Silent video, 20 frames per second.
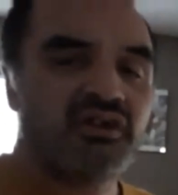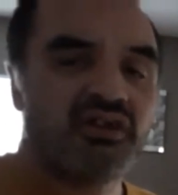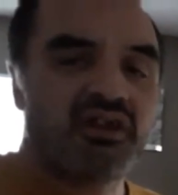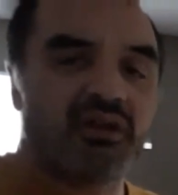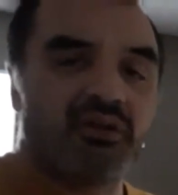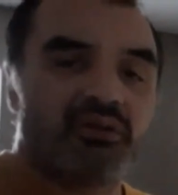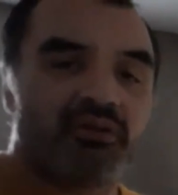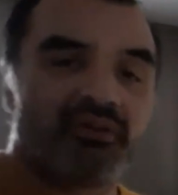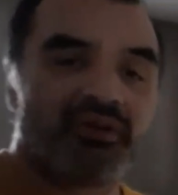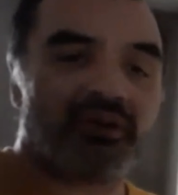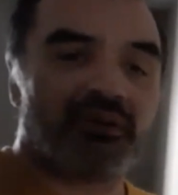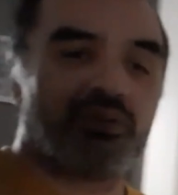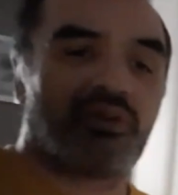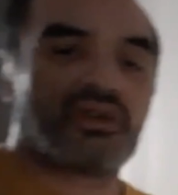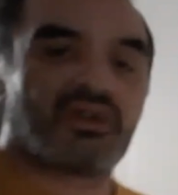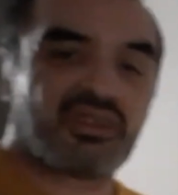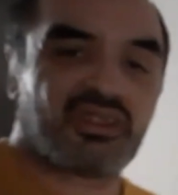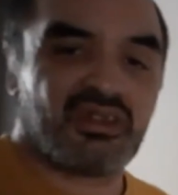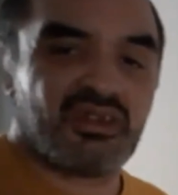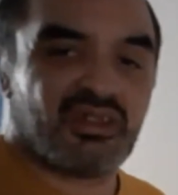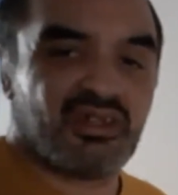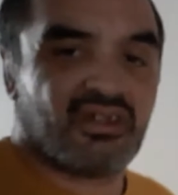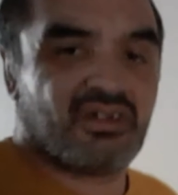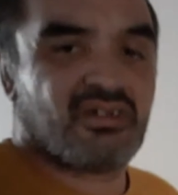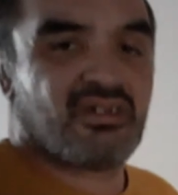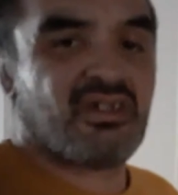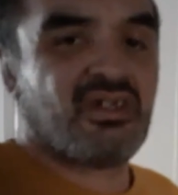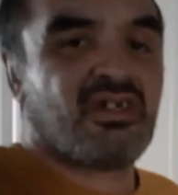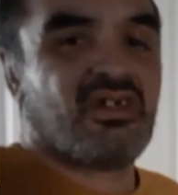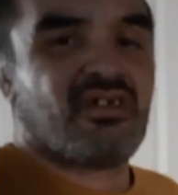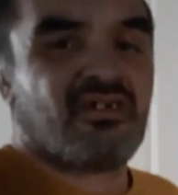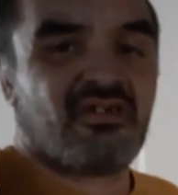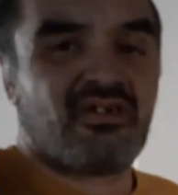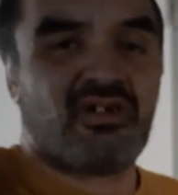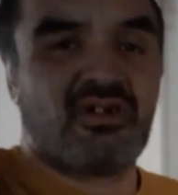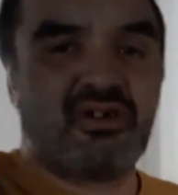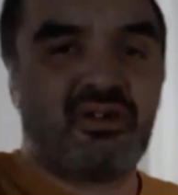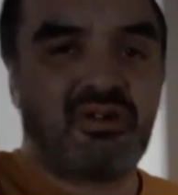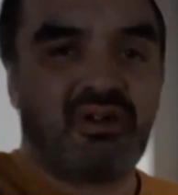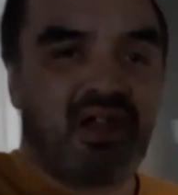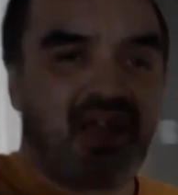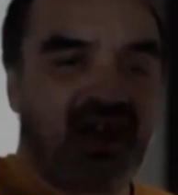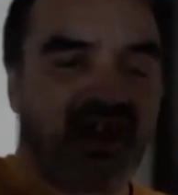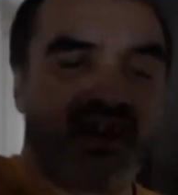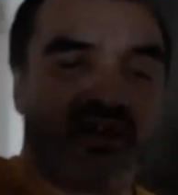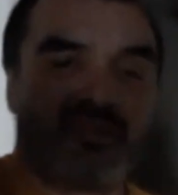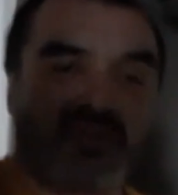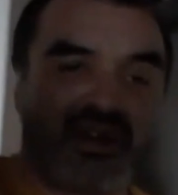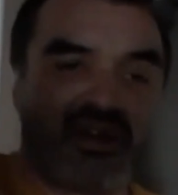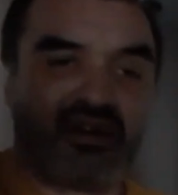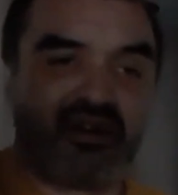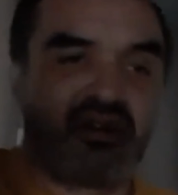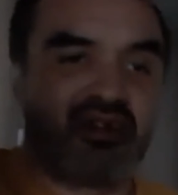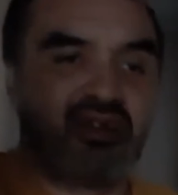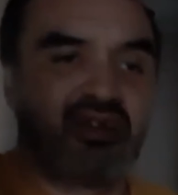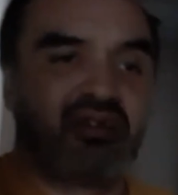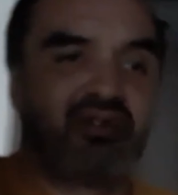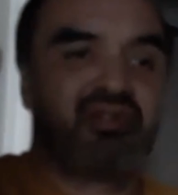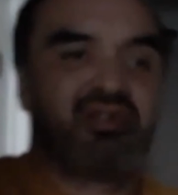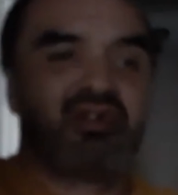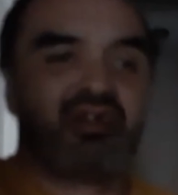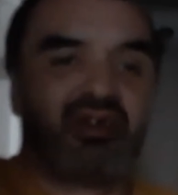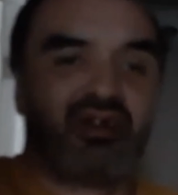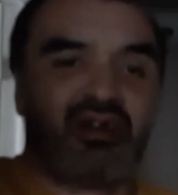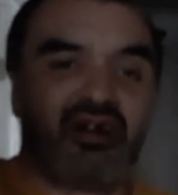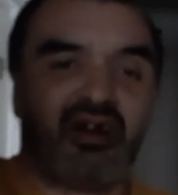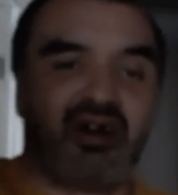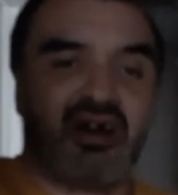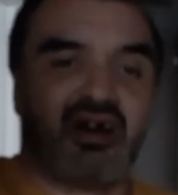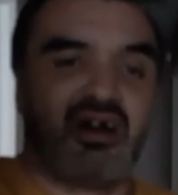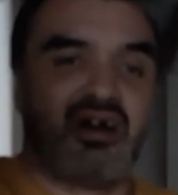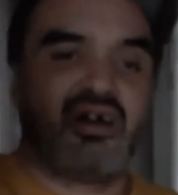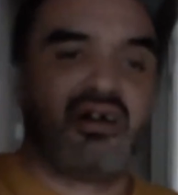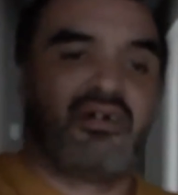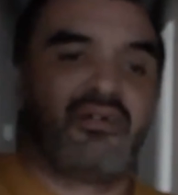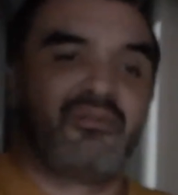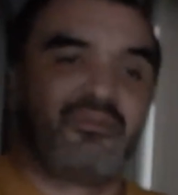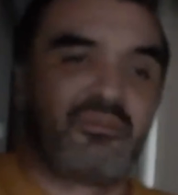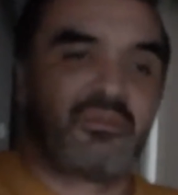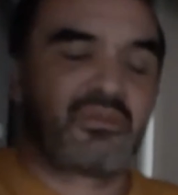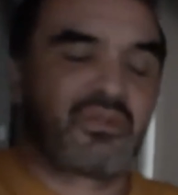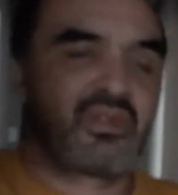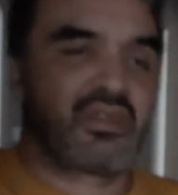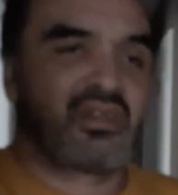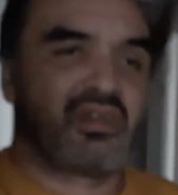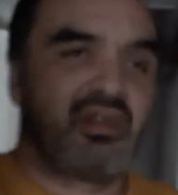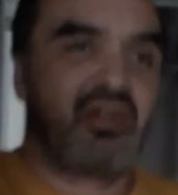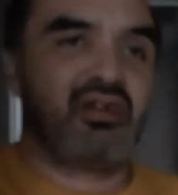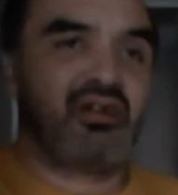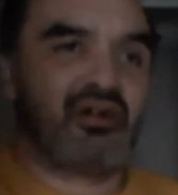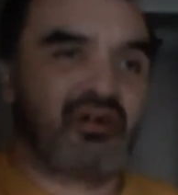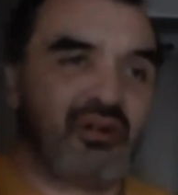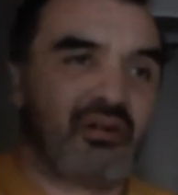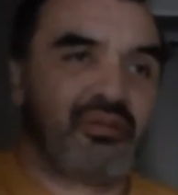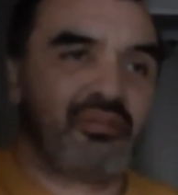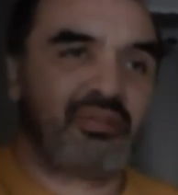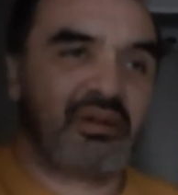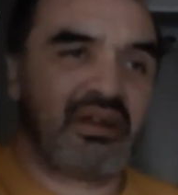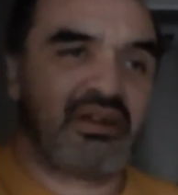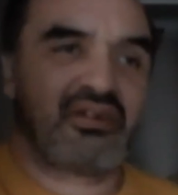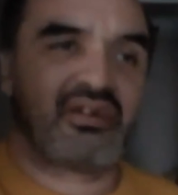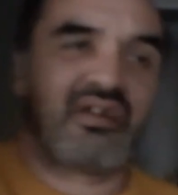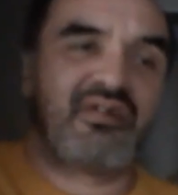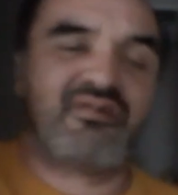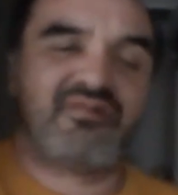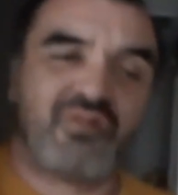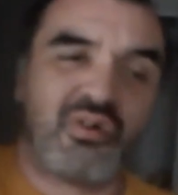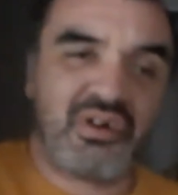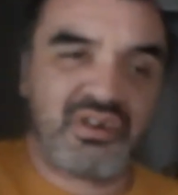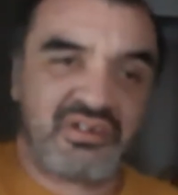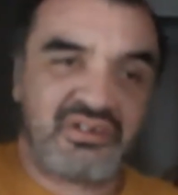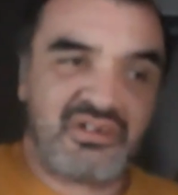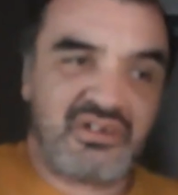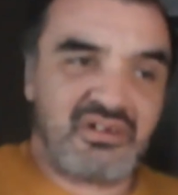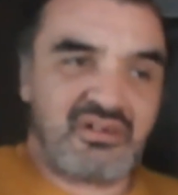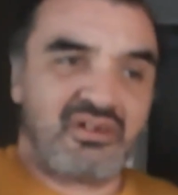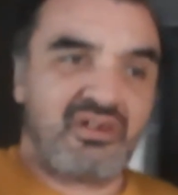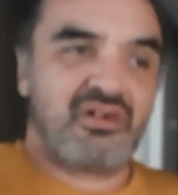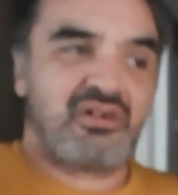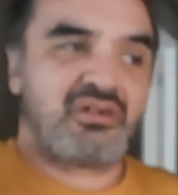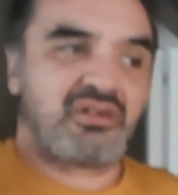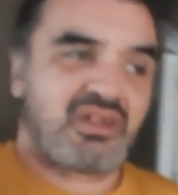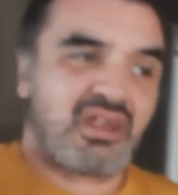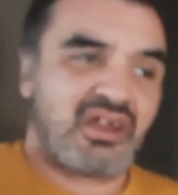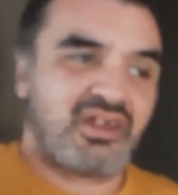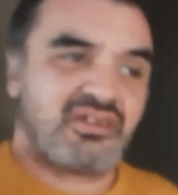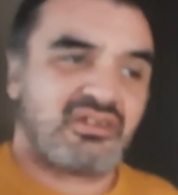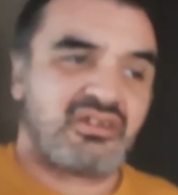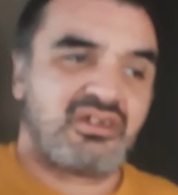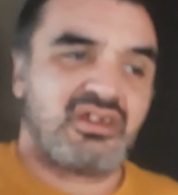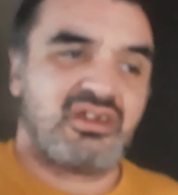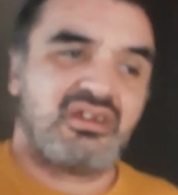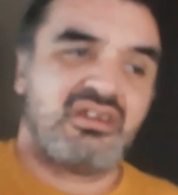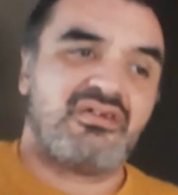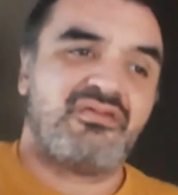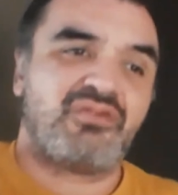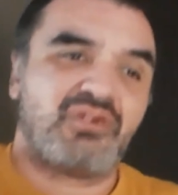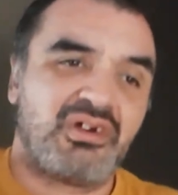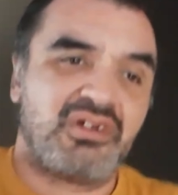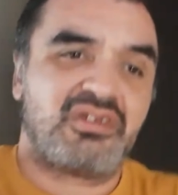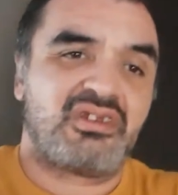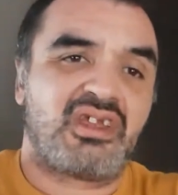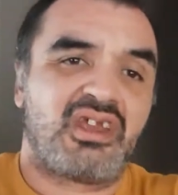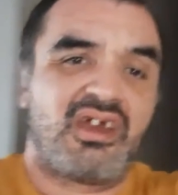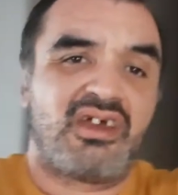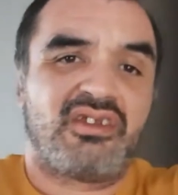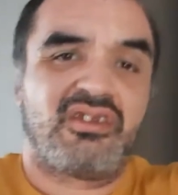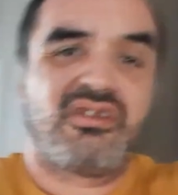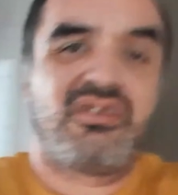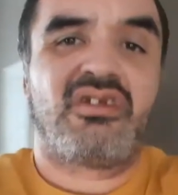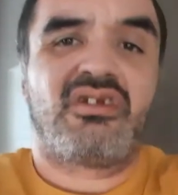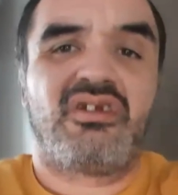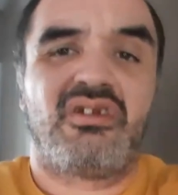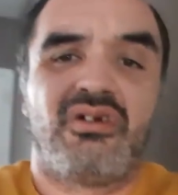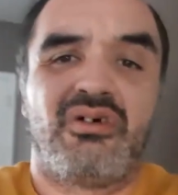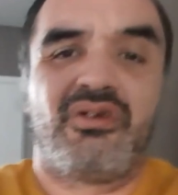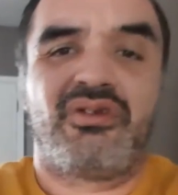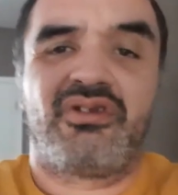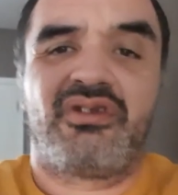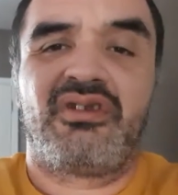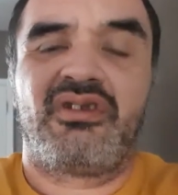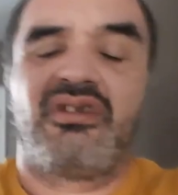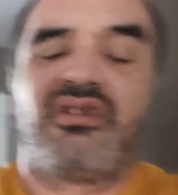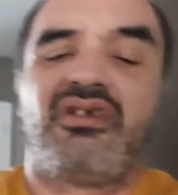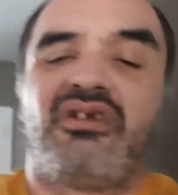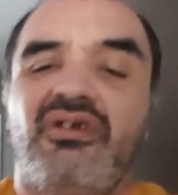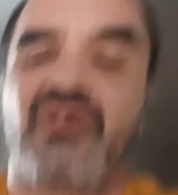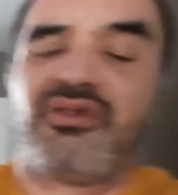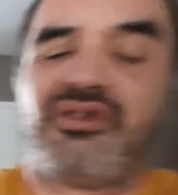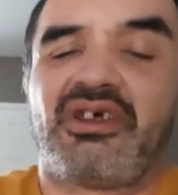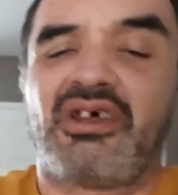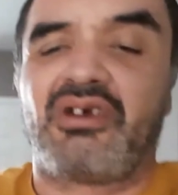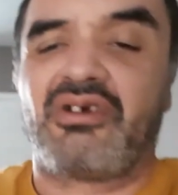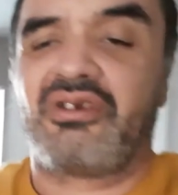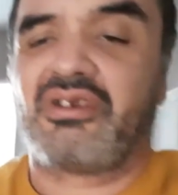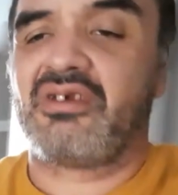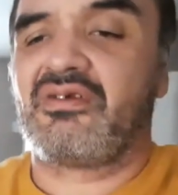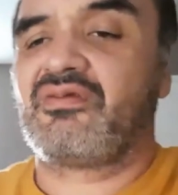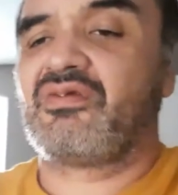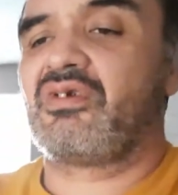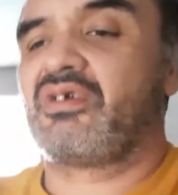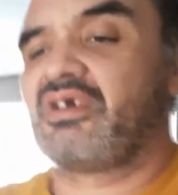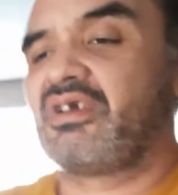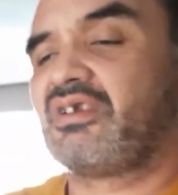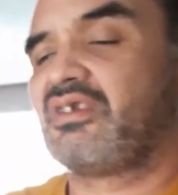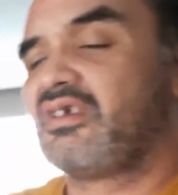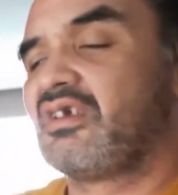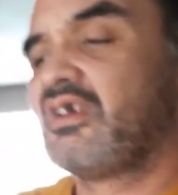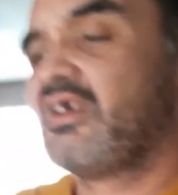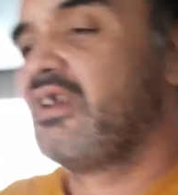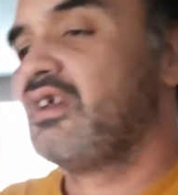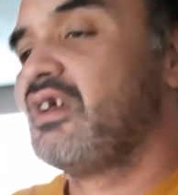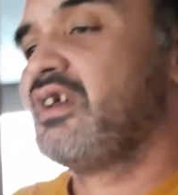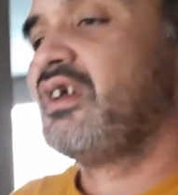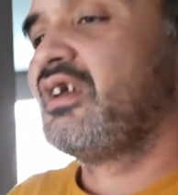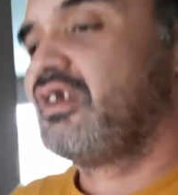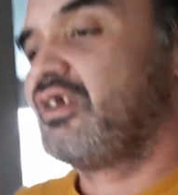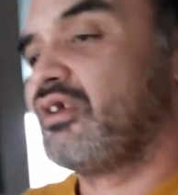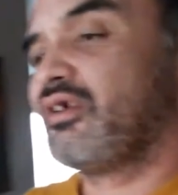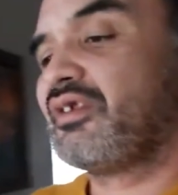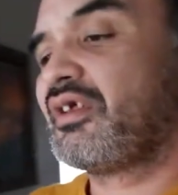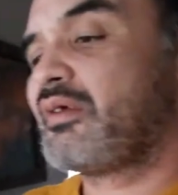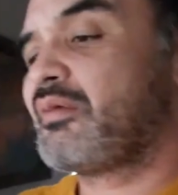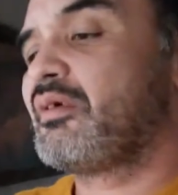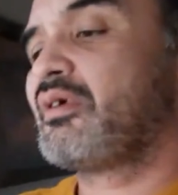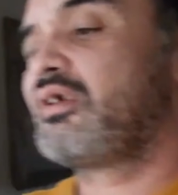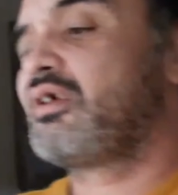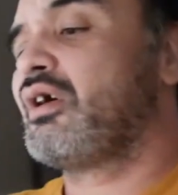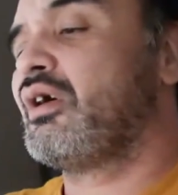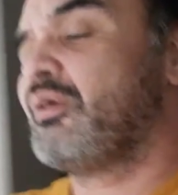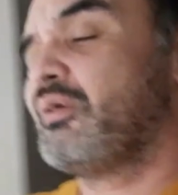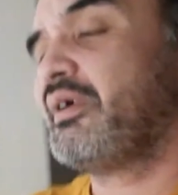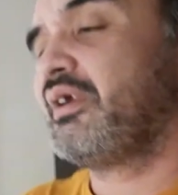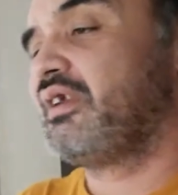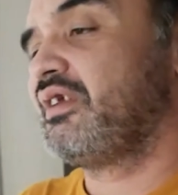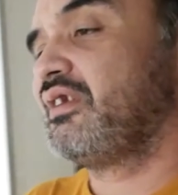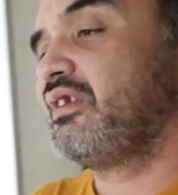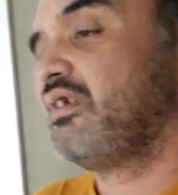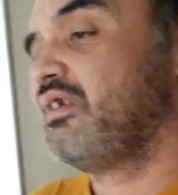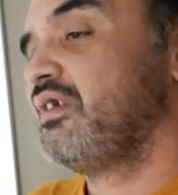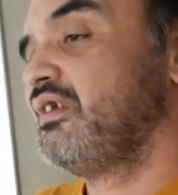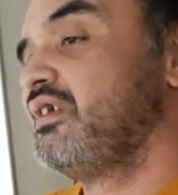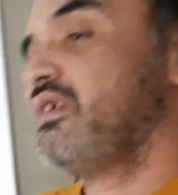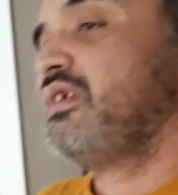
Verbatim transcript: They were reworking it, you know, animating it, uh, you know, basically voicing, you know, cast, getting the voice cast, you know, you know, settled in for it. You know, they were going,